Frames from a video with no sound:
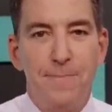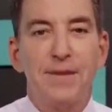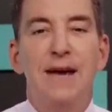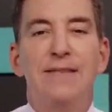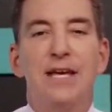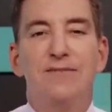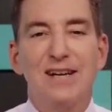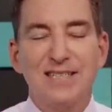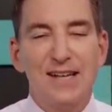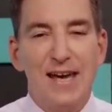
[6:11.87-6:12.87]
In the
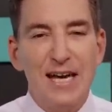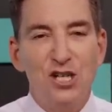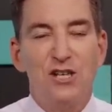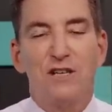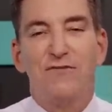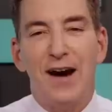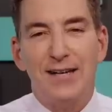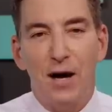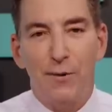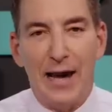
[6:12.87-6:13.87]
investigation to find
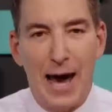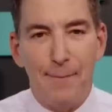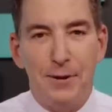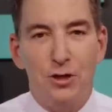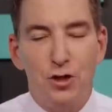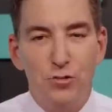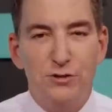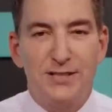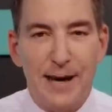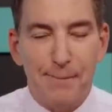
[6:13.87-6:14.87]
out what happened, two
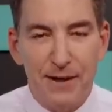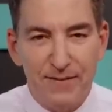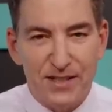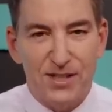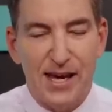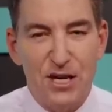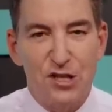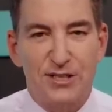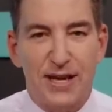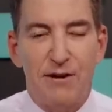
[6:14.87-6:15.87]
separate
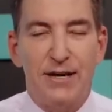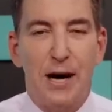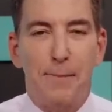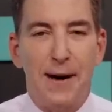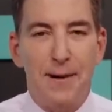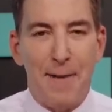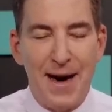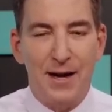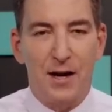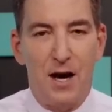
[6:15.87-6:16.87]
investigations carried out by the
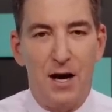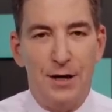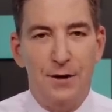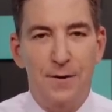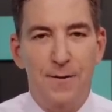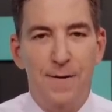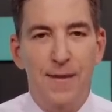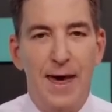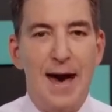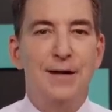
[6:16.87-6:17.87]
Pentagon
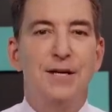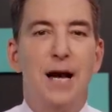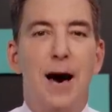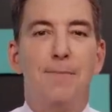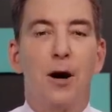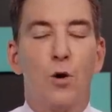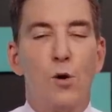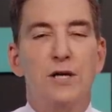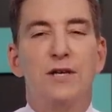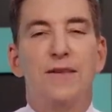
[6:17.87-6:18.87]
ended up,
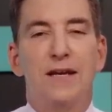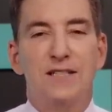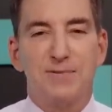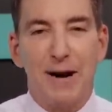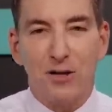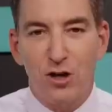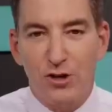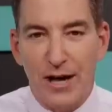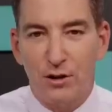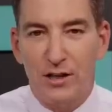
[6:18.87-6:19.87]
according to the Inspector
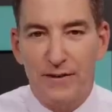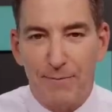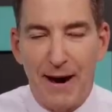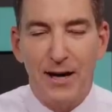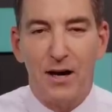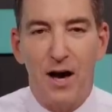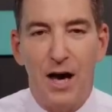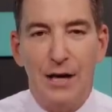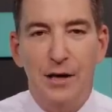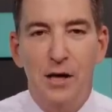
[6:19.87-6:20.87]
General of the
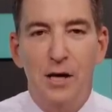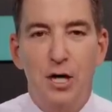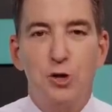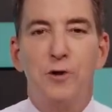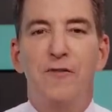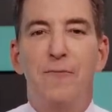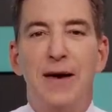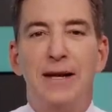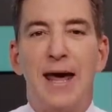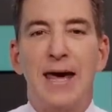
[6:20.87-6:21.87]
Pentagon, to have
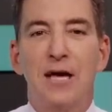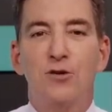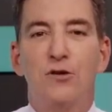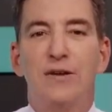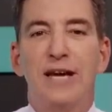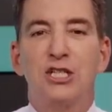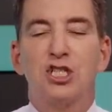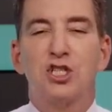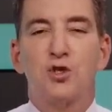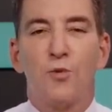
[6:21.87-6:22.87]
been handled
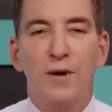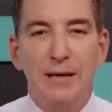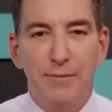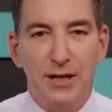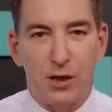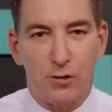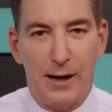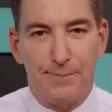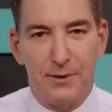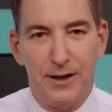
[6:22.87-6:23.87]
extremely
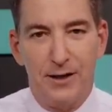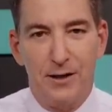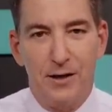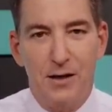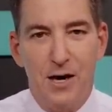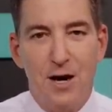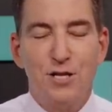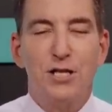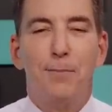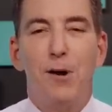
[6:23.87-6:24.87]
corruptly,
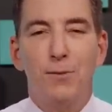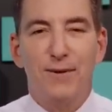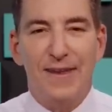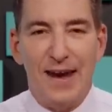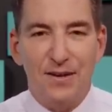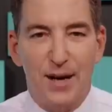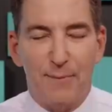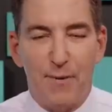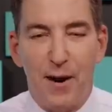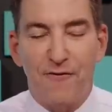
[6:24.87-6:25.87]
to the point where they ended
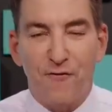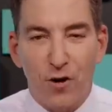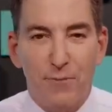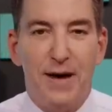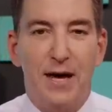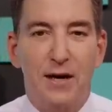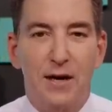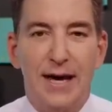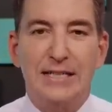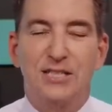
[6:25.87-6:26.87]
up affirming
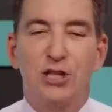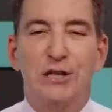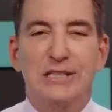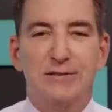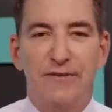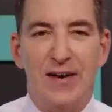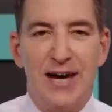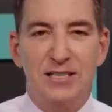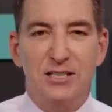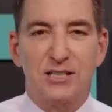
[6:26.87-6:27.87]
a series of
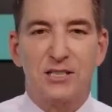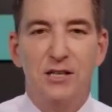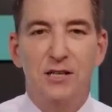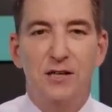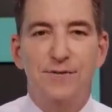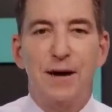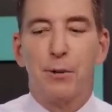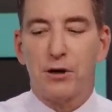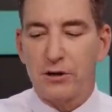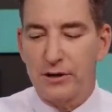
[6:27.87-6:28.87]
events that were
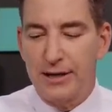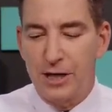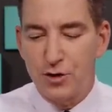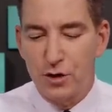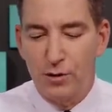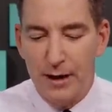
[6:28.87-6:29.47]
clearly untrue.